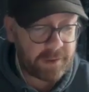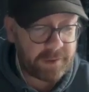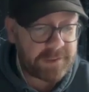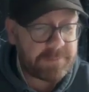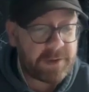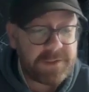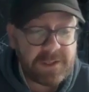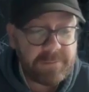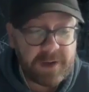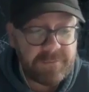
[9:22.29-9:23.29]
and I suppose
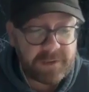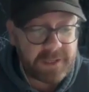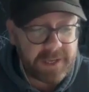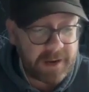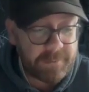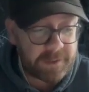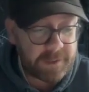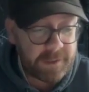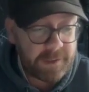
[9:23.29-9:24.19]
you're perfectly happy.